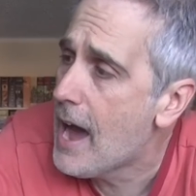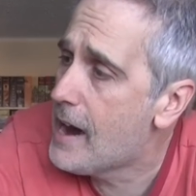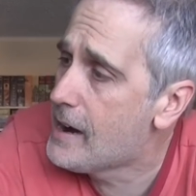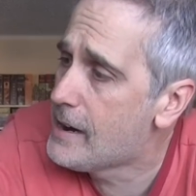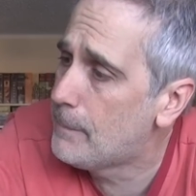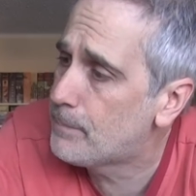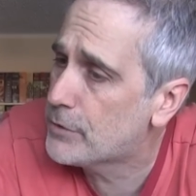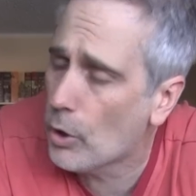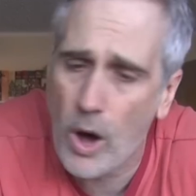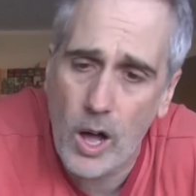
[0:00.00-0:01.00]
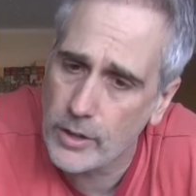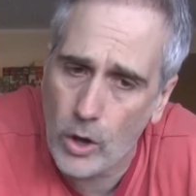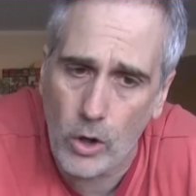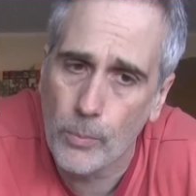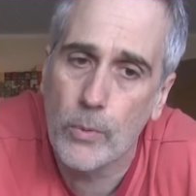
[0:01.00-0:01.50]
So on the
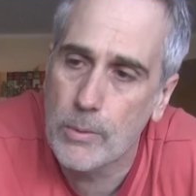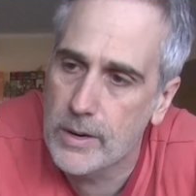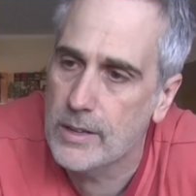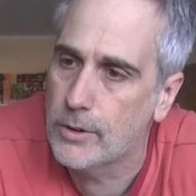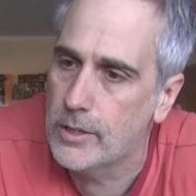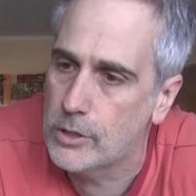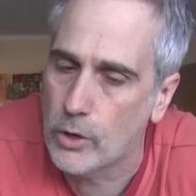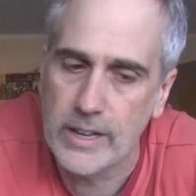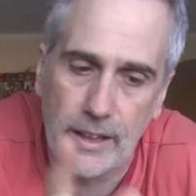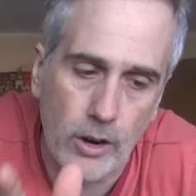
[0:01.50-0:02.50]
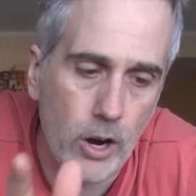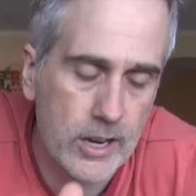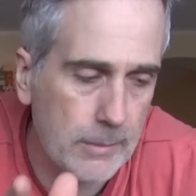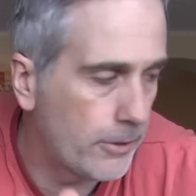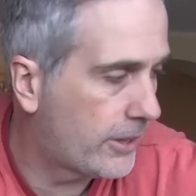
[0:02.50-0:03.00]
whole, we really, really enjoy it. Now, there are a
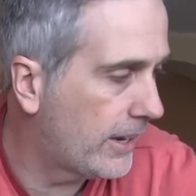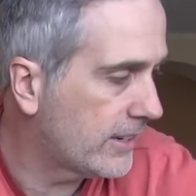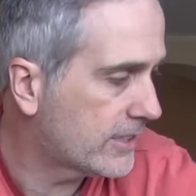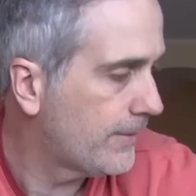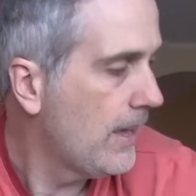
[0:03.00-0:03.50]
couple things.